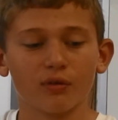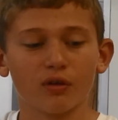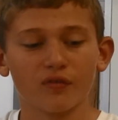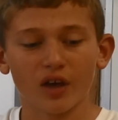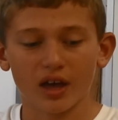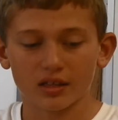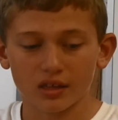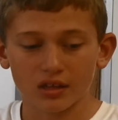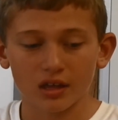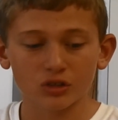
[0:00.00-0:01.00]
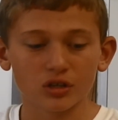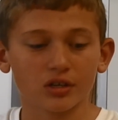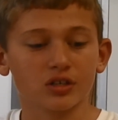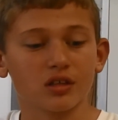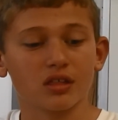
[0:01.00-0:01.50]
you will find an
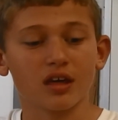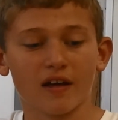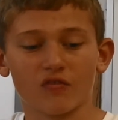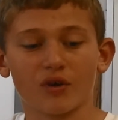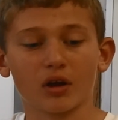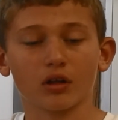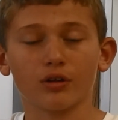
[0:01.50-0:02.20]
introduction to science fair